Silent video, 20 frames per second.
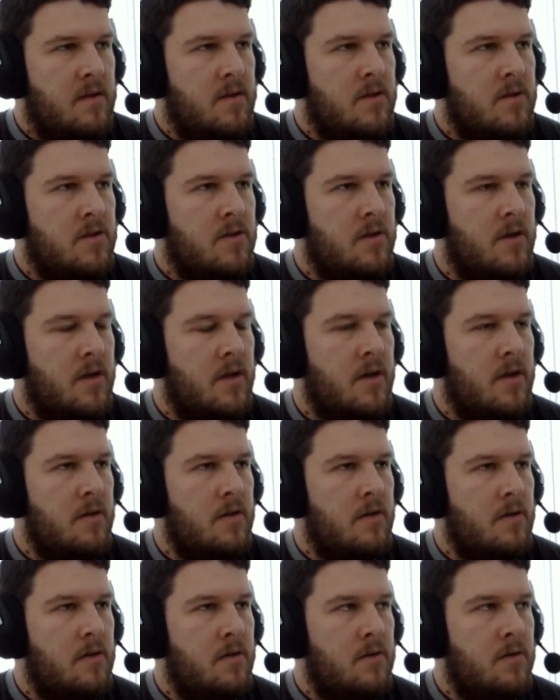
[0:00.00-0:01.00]
So yeah,
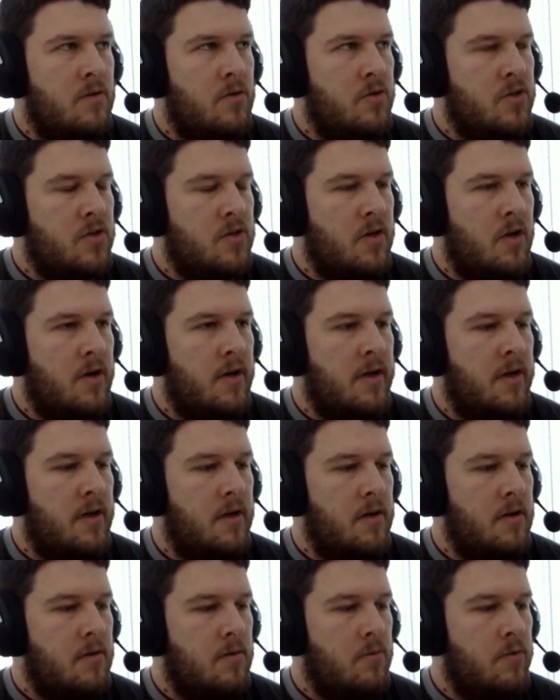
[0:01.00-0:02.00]
a good start
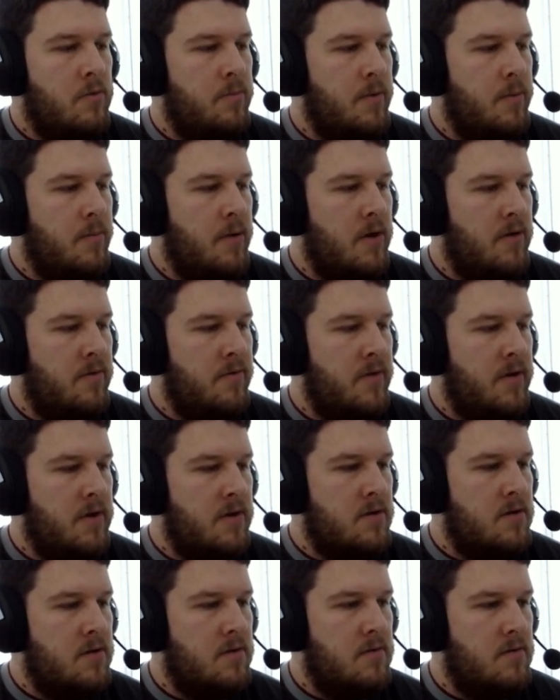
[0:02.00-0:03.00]
here would be
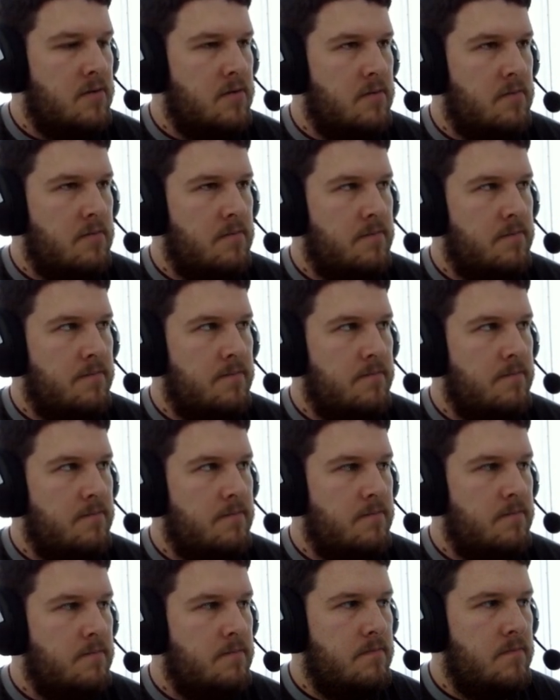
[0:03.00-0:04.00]
perfect.
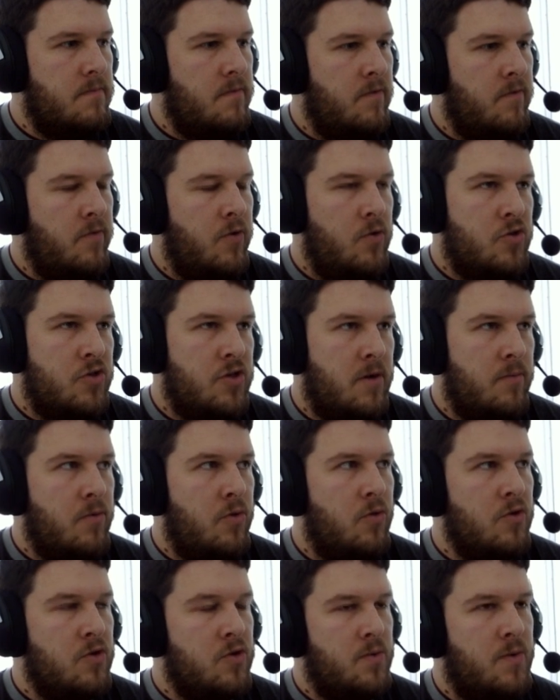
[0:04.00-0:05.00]
A few sharp
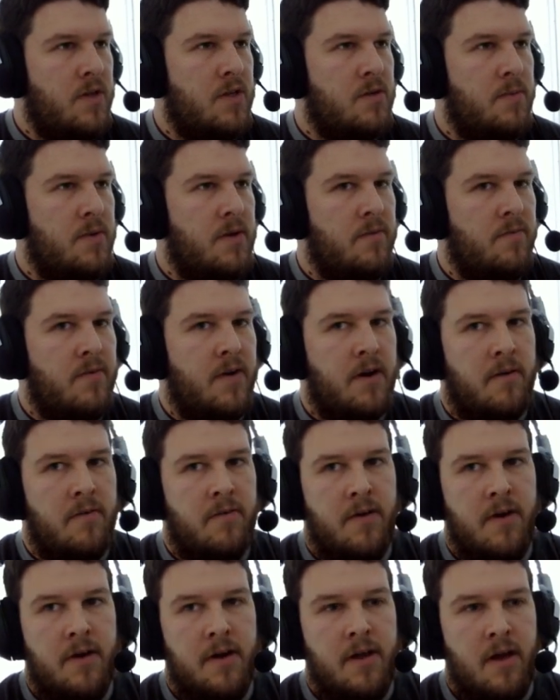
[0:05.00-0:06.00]
corners we need to be very,
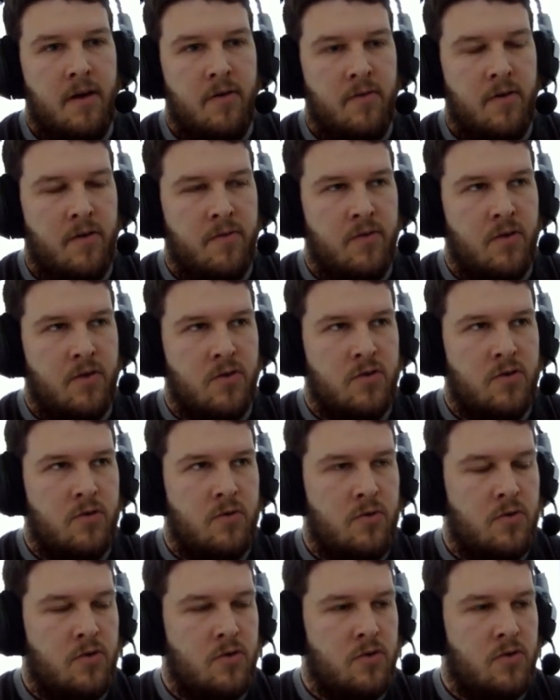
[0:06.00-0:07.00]
very careful of, not
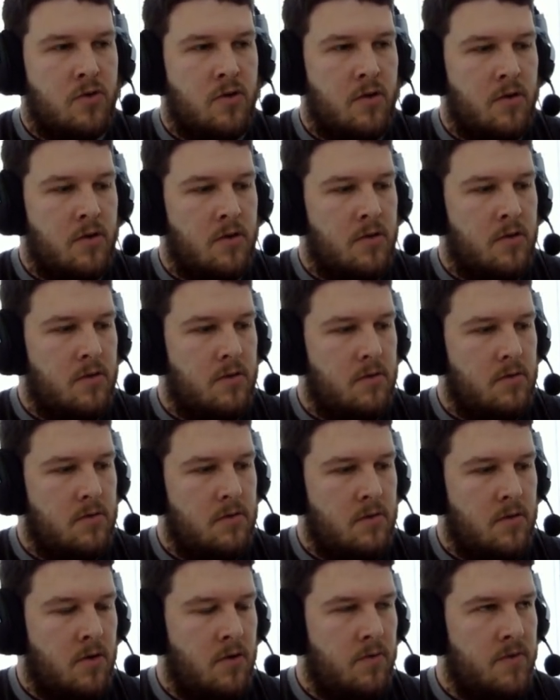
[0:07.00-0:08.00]
to just
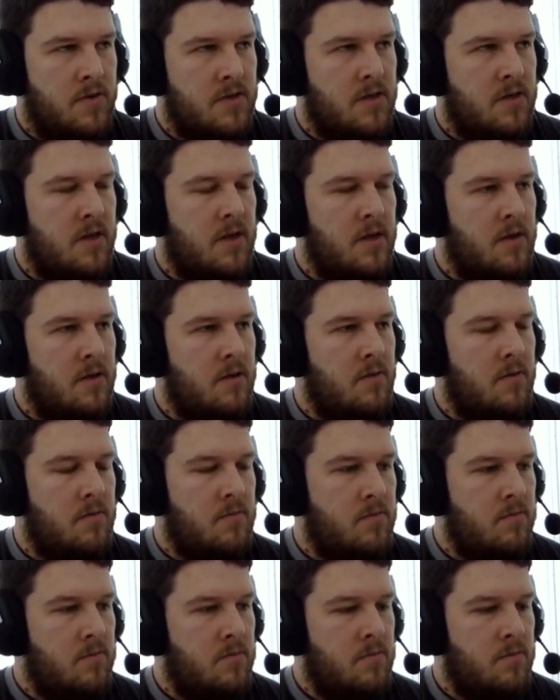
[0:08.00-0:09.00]
oversteer,
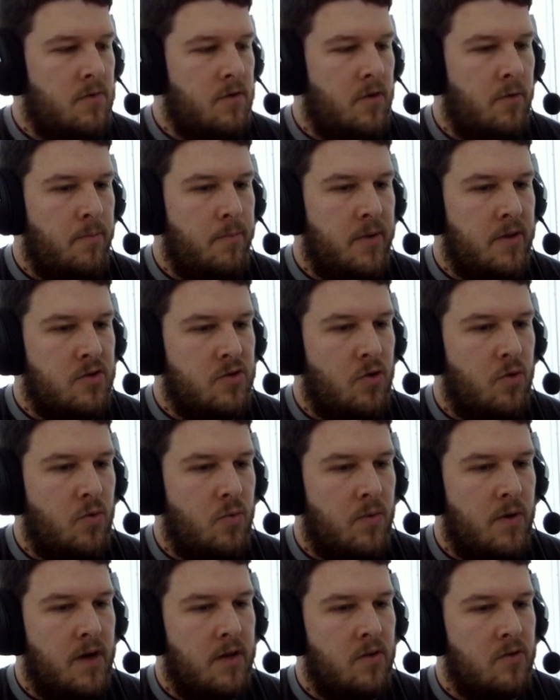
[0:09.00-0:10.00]
go a bit too
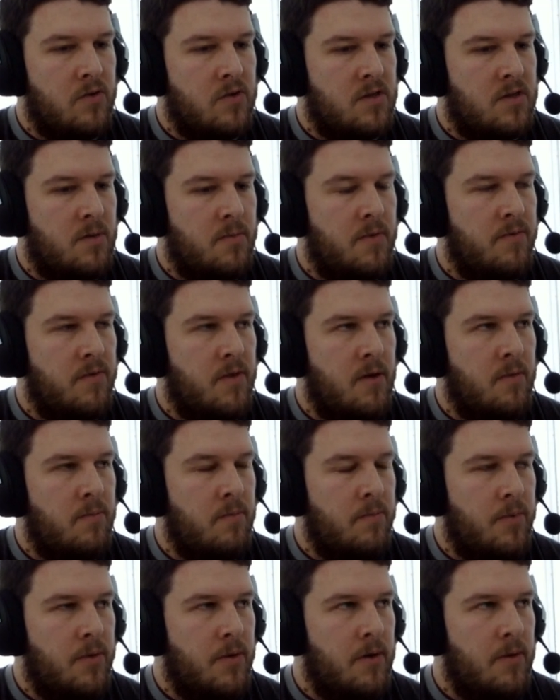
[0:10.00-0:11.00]
wide on some of
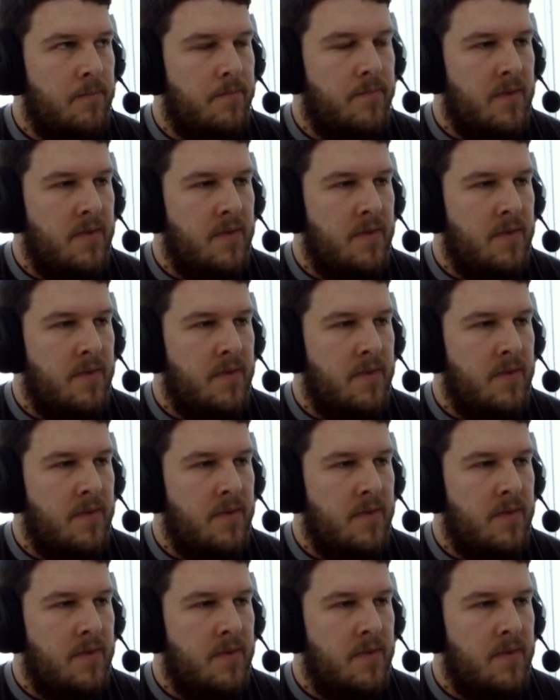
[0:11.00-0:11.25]
them, but